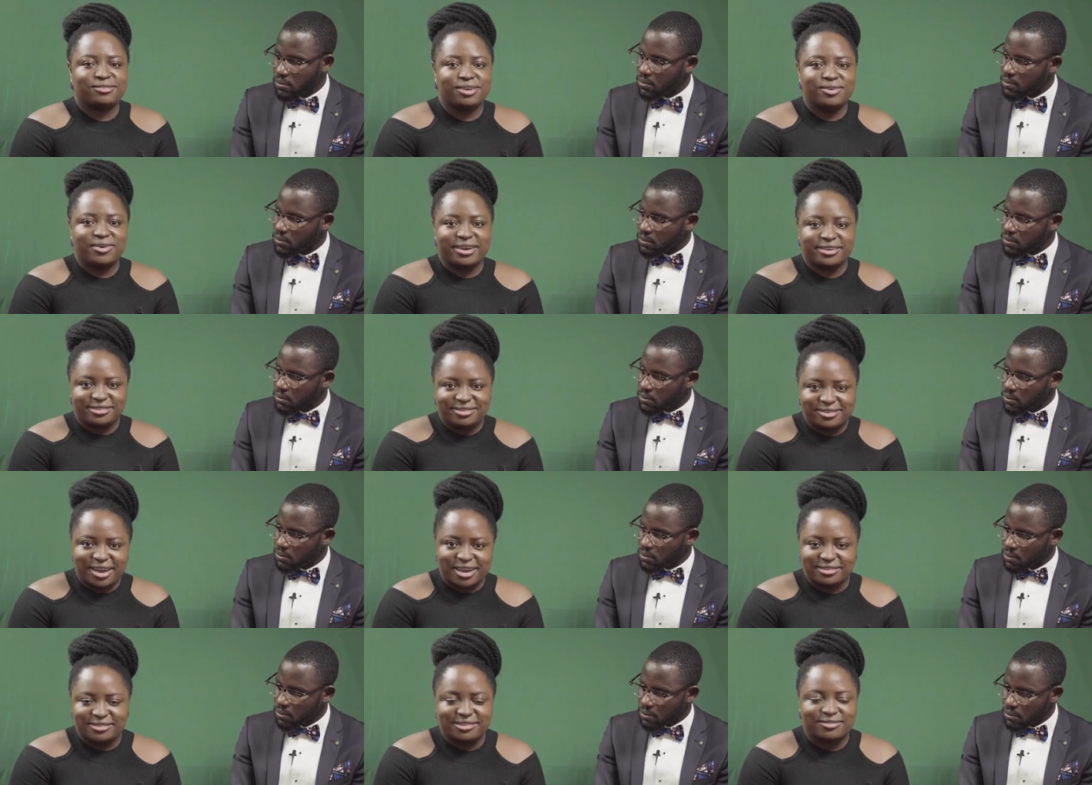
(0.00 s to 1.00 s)
Speaker 1: three ways
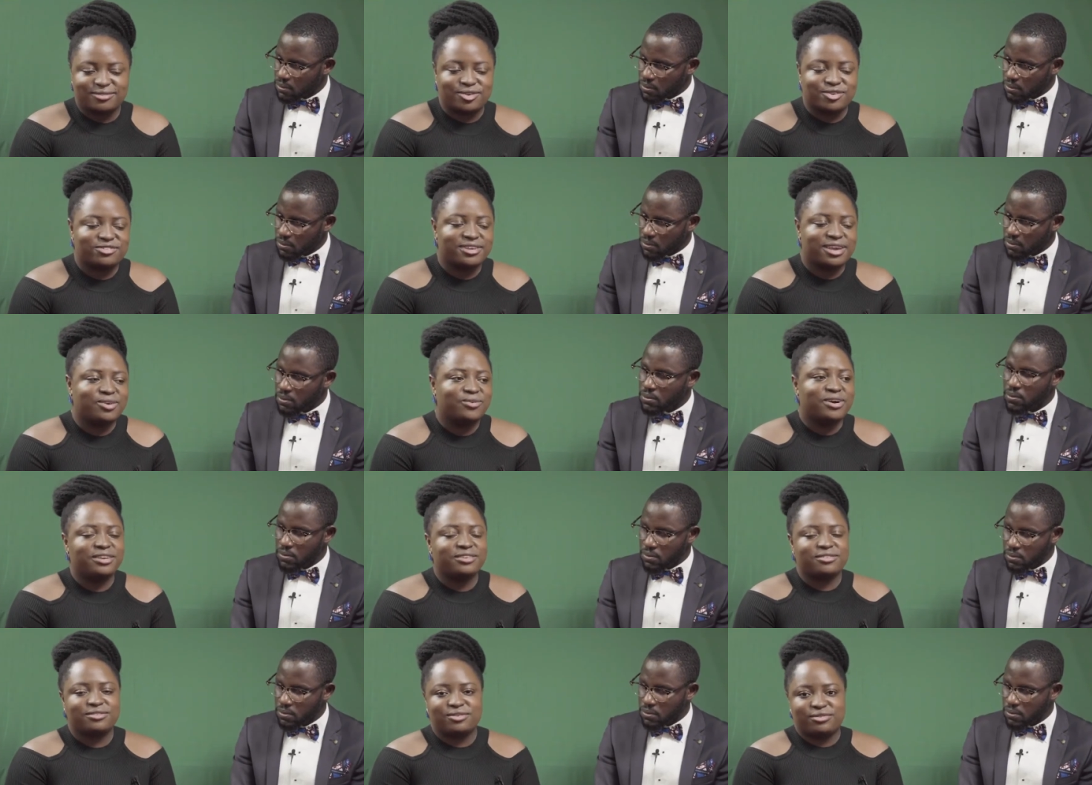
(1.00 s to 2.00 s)
to access Rosé.
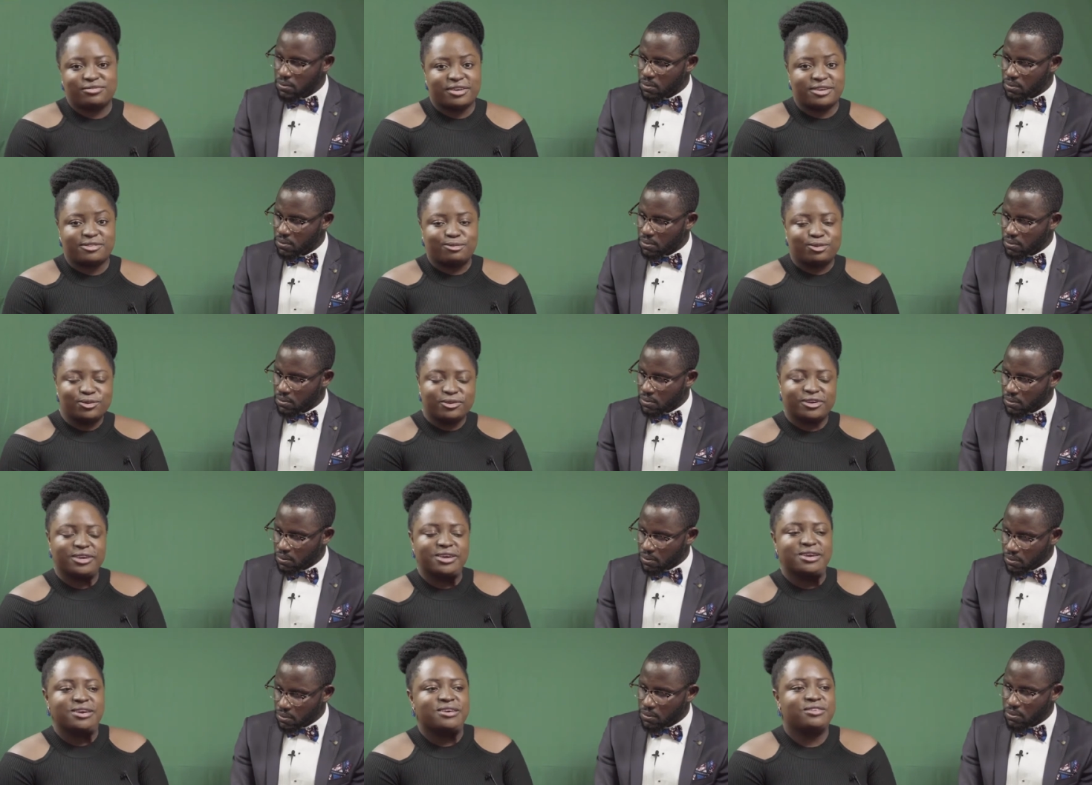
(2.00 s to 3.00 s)
One is through Facebook.
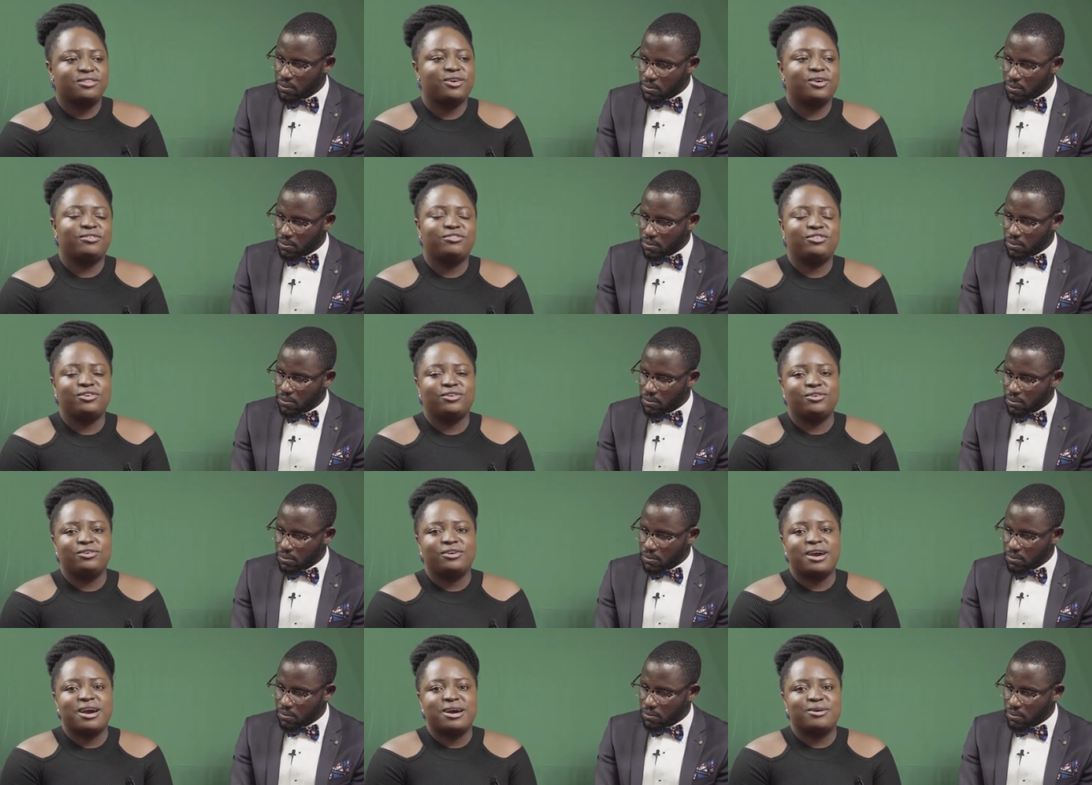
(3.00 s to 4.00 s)
So if
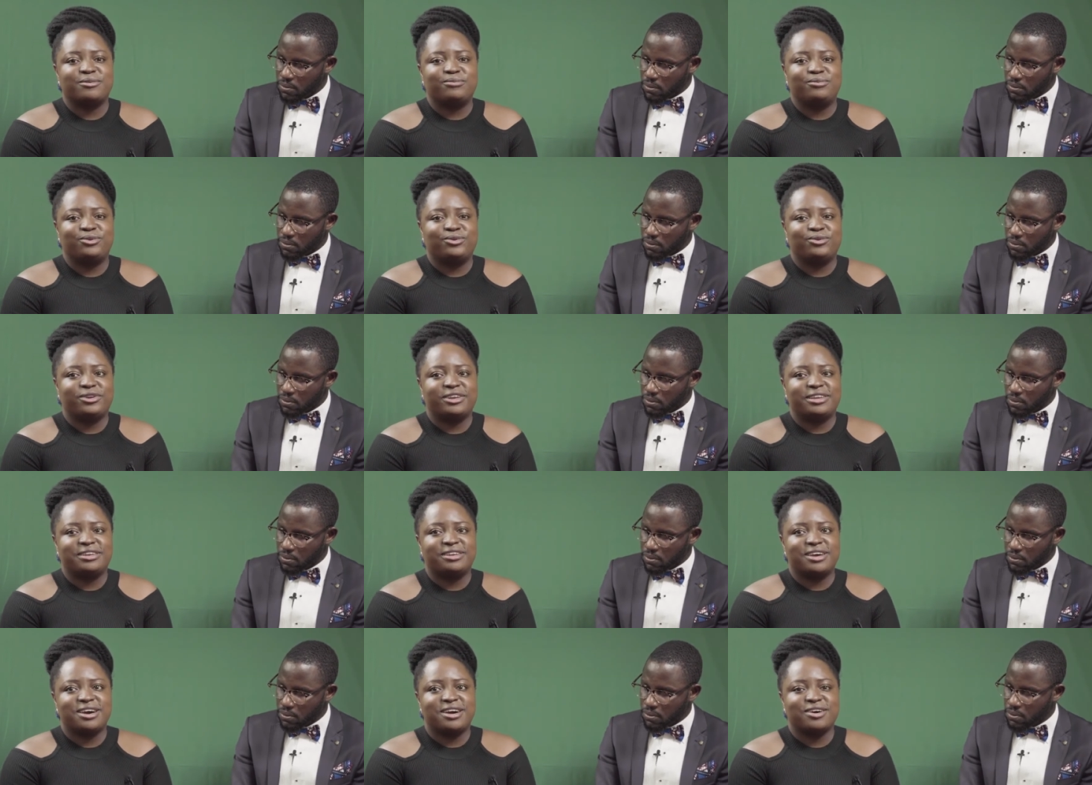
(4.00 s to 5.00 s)
you uh, put
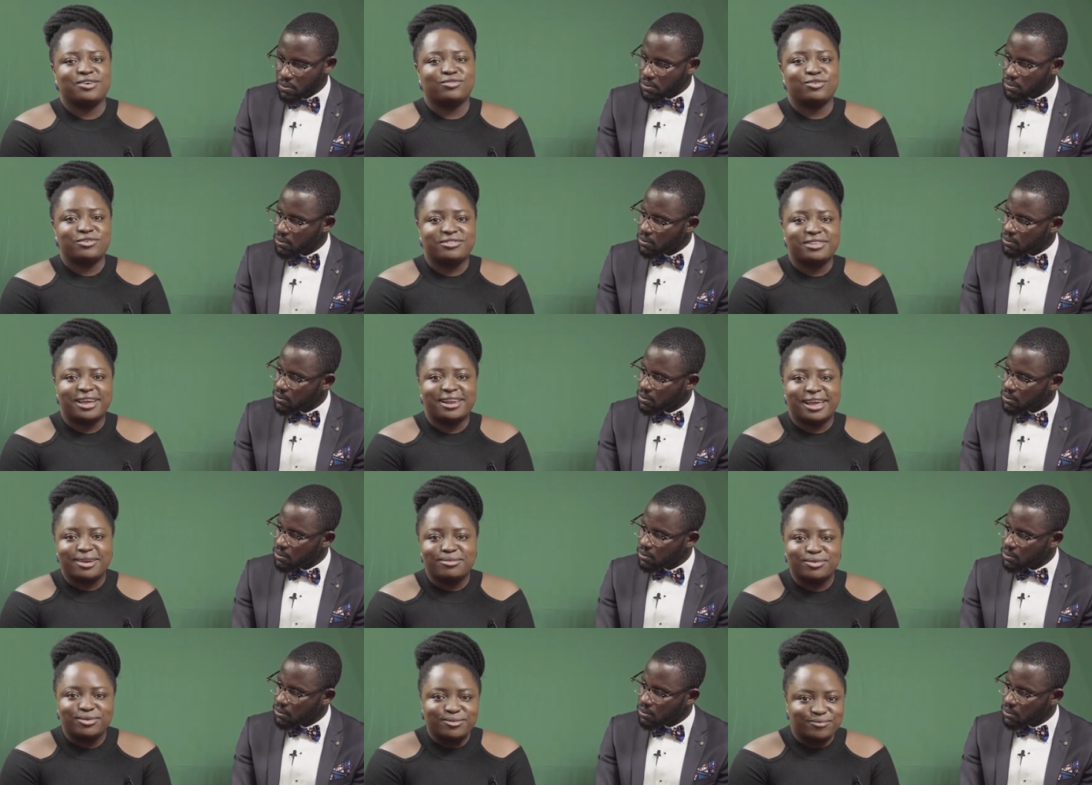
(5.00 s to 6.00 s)
in uh, Rosé
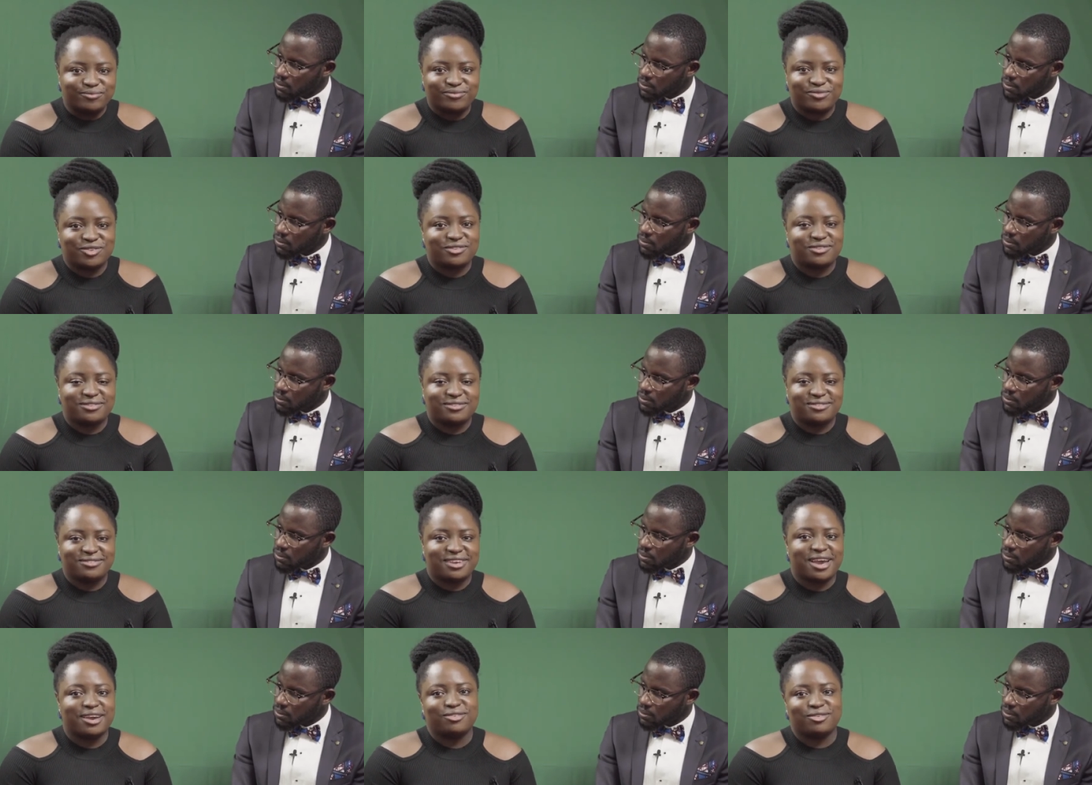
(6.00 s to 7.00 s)
label, just
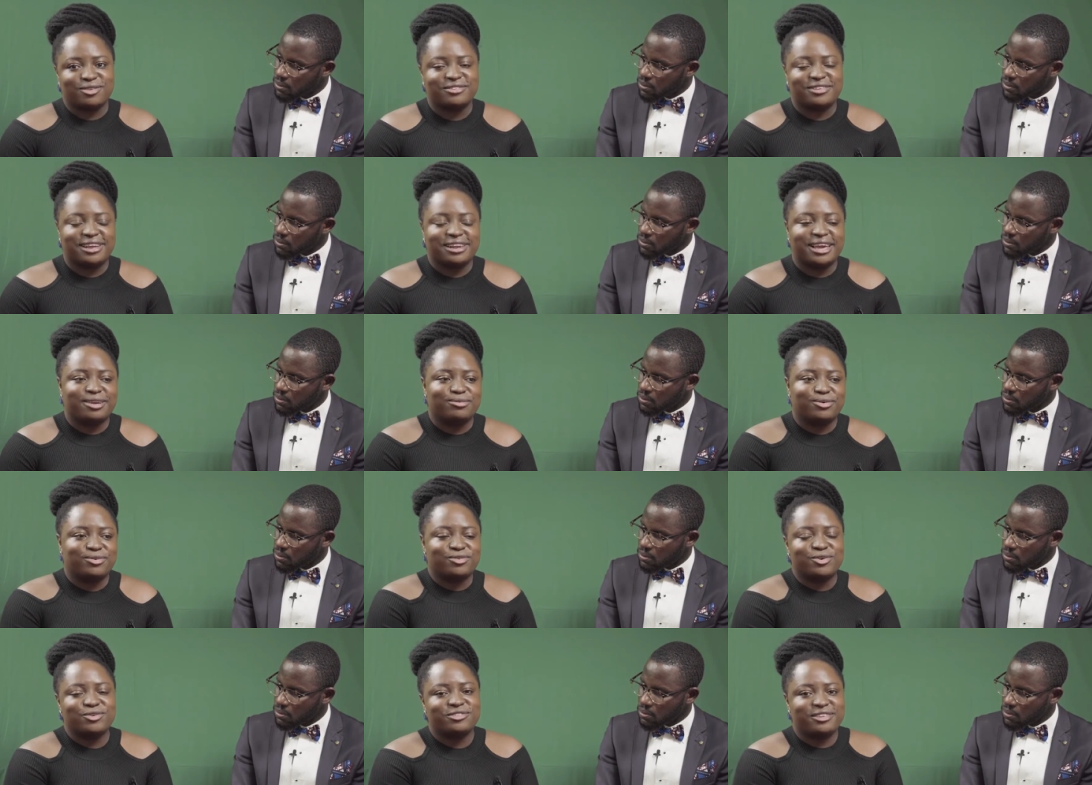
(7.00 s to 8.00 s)
tag Rosé
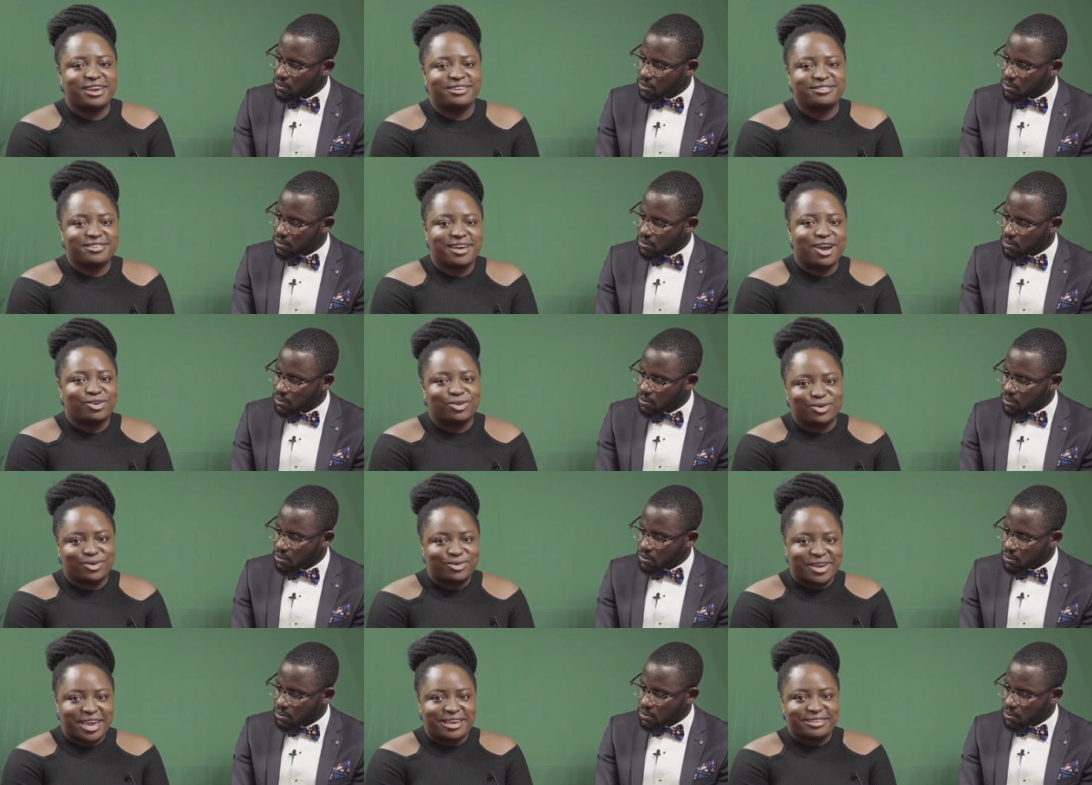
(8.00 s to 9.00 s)
label. Rosé is R
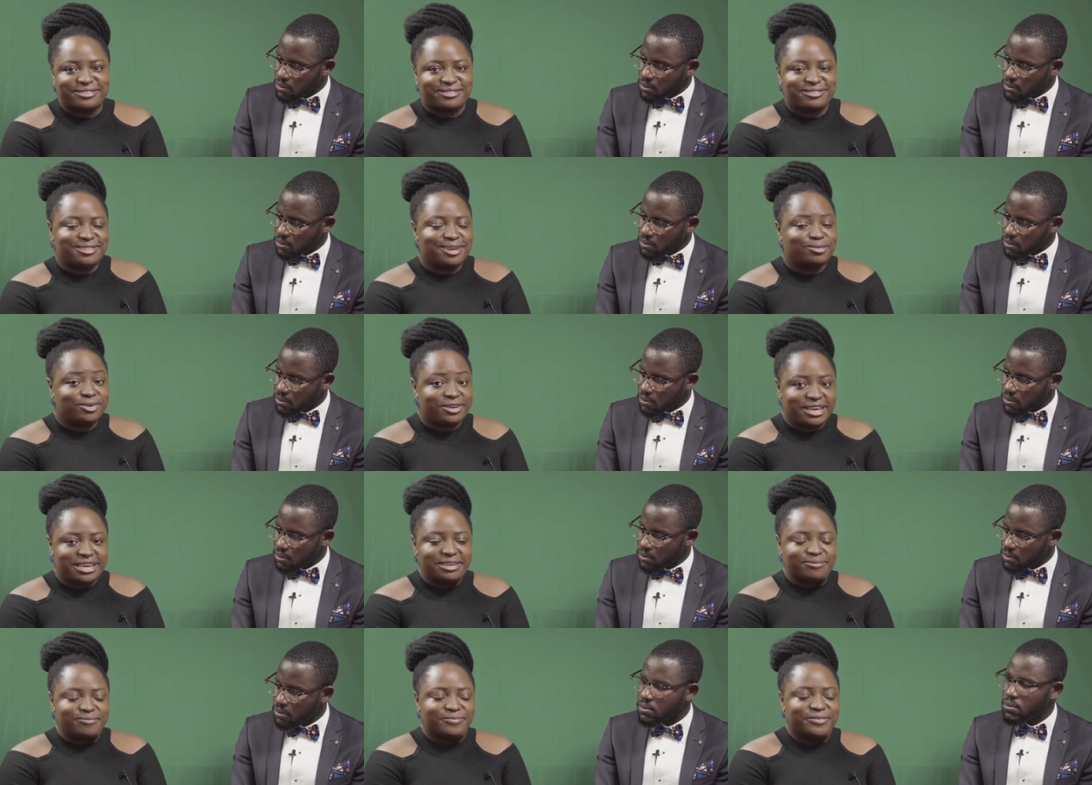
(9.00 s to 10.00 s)
O S E
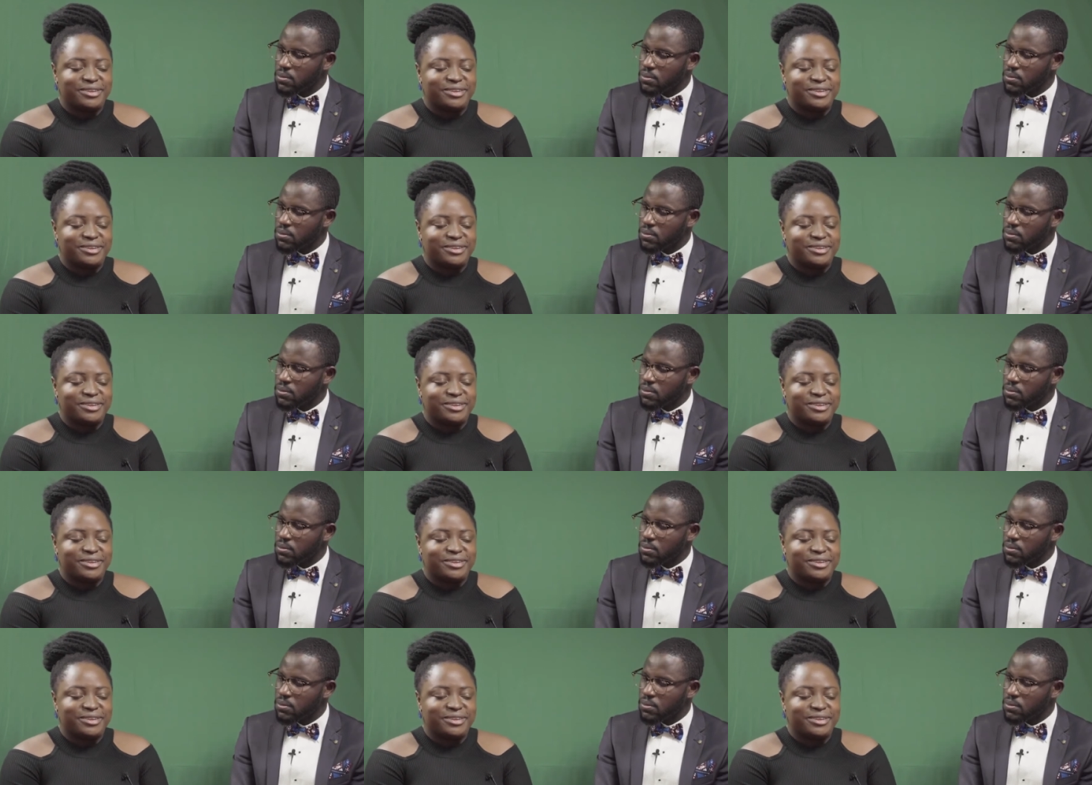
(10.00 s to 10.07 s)
E